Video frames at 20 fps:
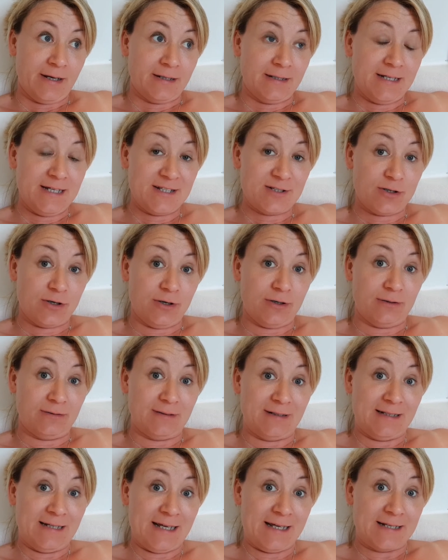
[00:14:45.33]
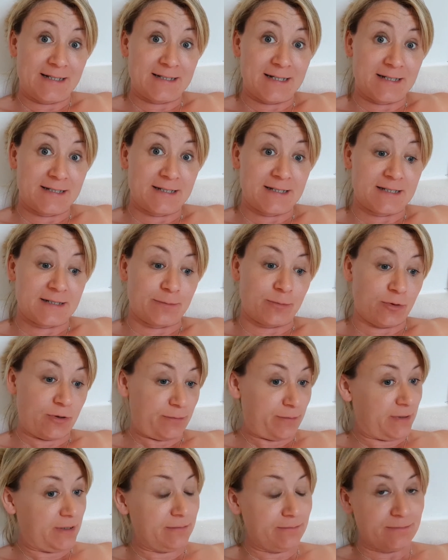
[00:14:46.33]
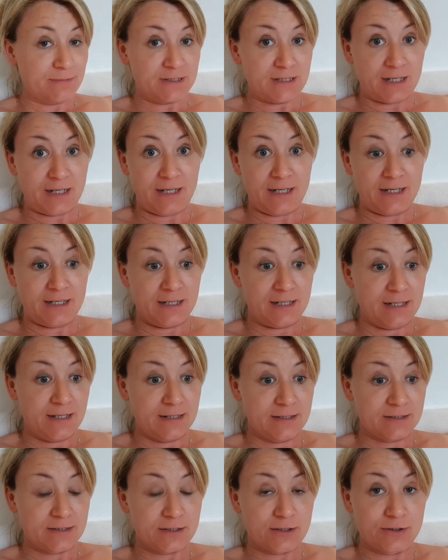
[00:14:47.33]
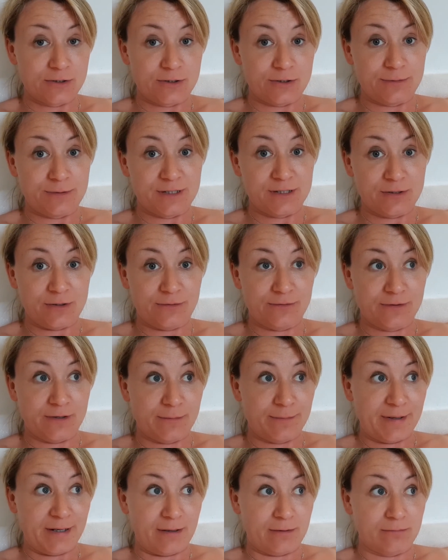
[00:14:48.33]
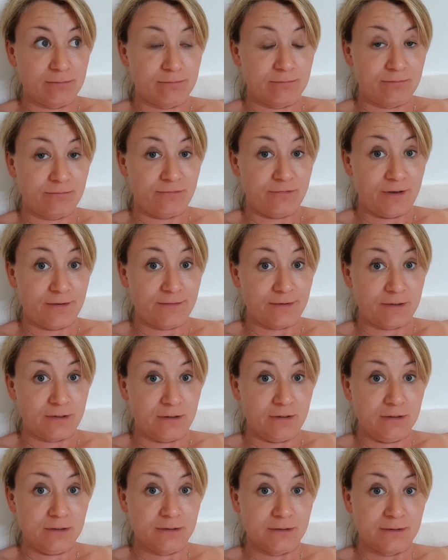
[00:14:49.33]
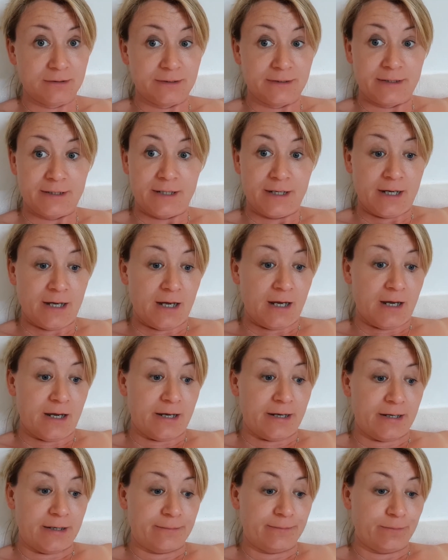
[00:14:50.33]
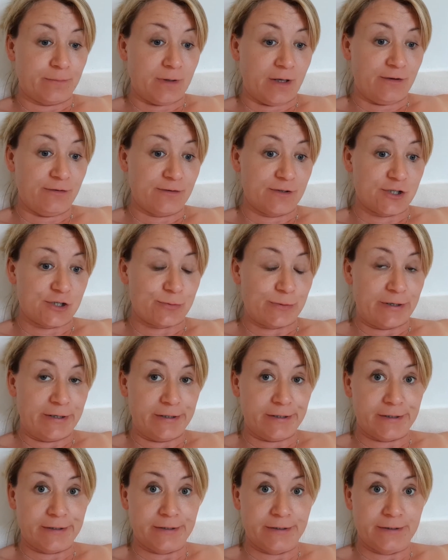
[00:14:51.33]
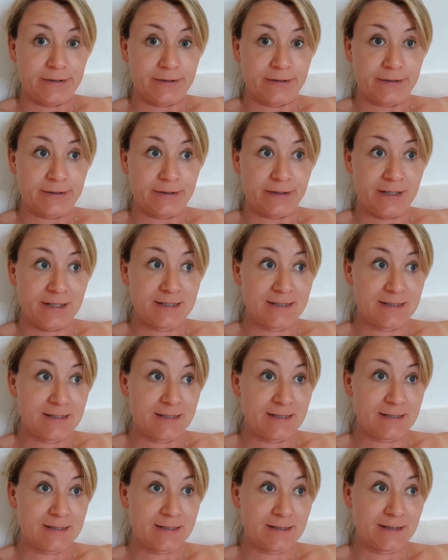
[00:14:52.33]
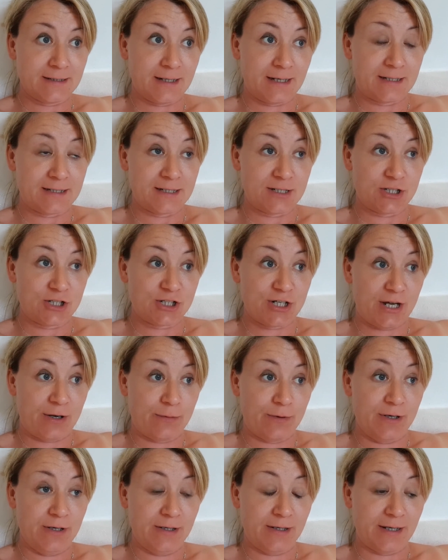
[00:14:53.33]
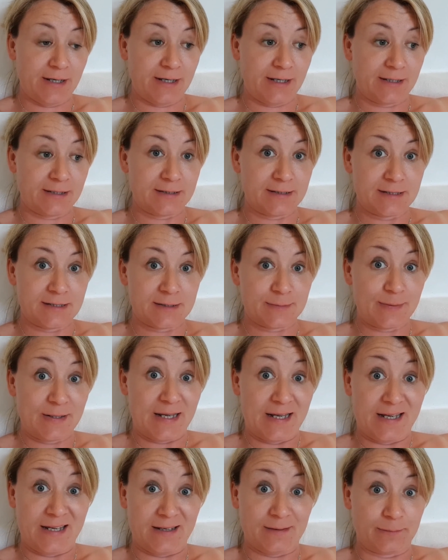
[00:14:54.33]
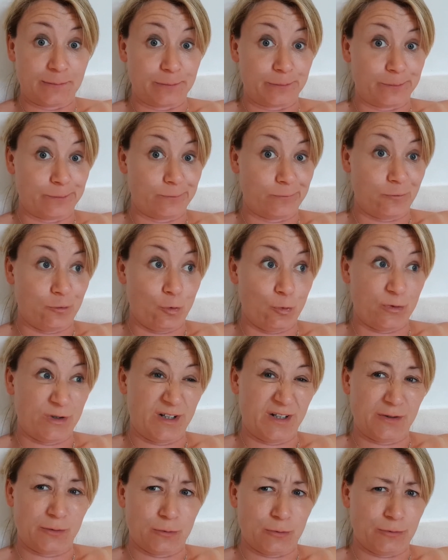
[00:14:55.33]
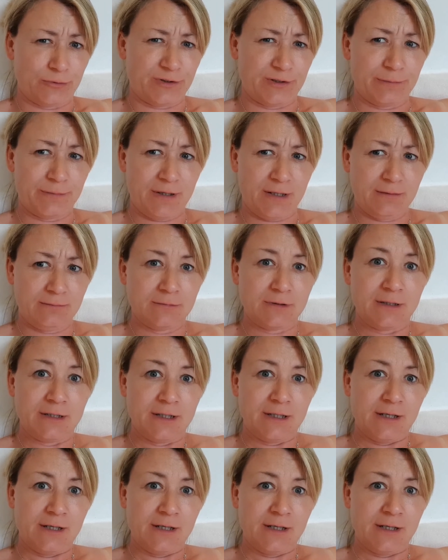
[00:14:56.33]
Lee's got a late dentist appointment, so he scooted off at about 5 o'clock. I finished work. Kenzie's had his shower and is playing Fortnite or something.